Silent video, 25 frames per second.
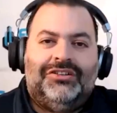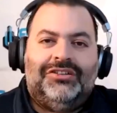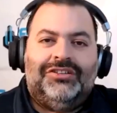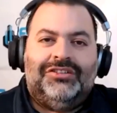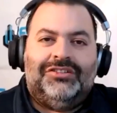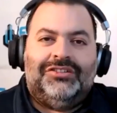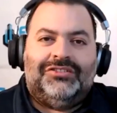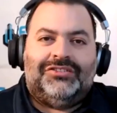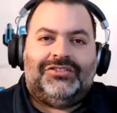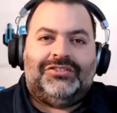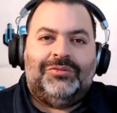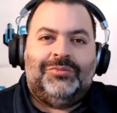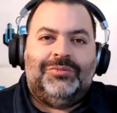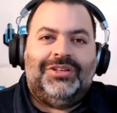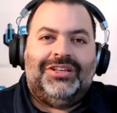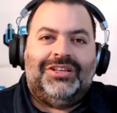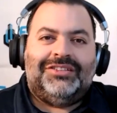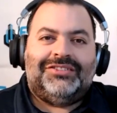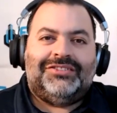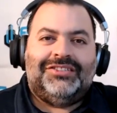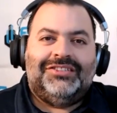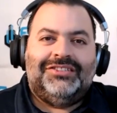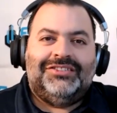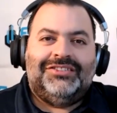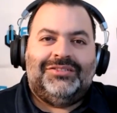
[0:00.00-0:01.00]
earlier some
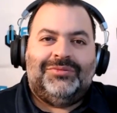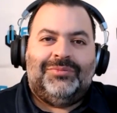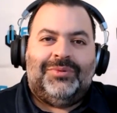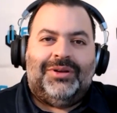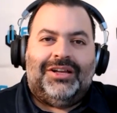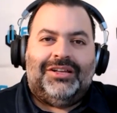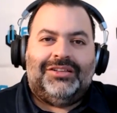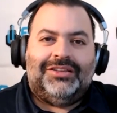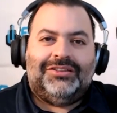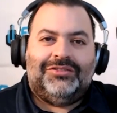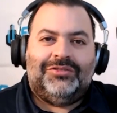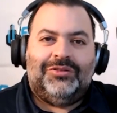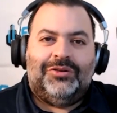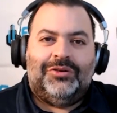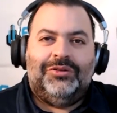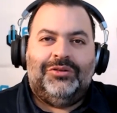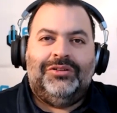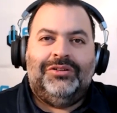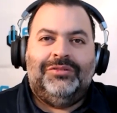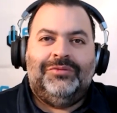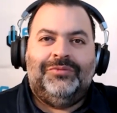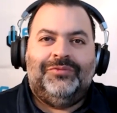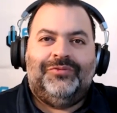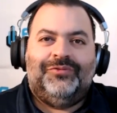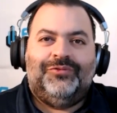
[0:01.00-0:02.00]
lessons about
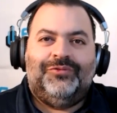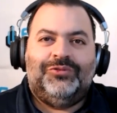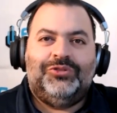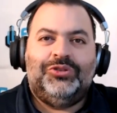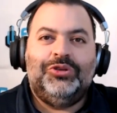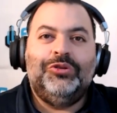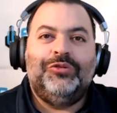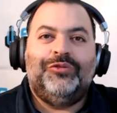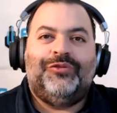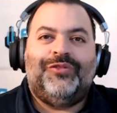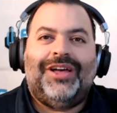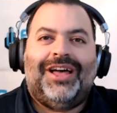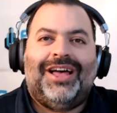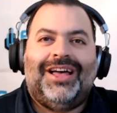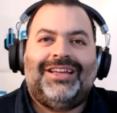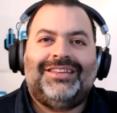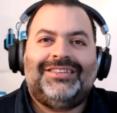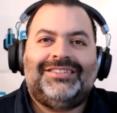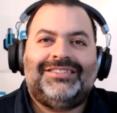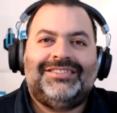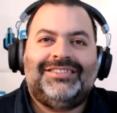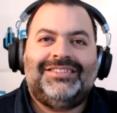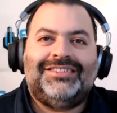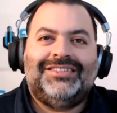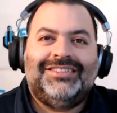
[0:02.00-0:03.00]
growing too
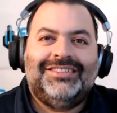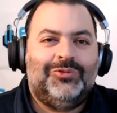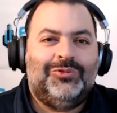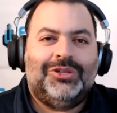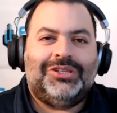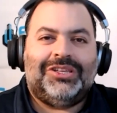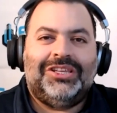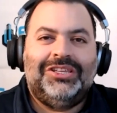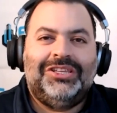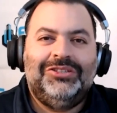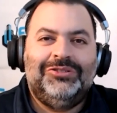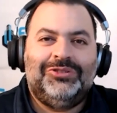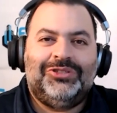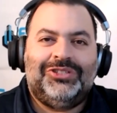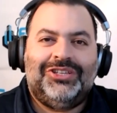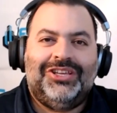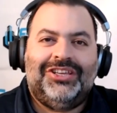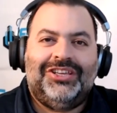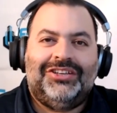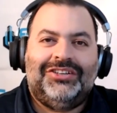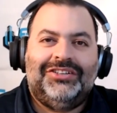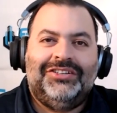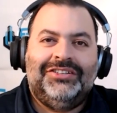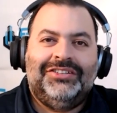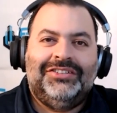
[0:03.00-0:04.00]
fast. What can you
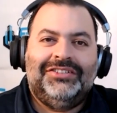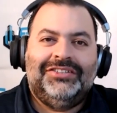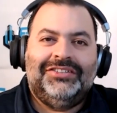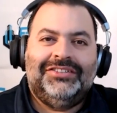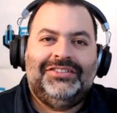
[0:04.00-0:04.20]
share?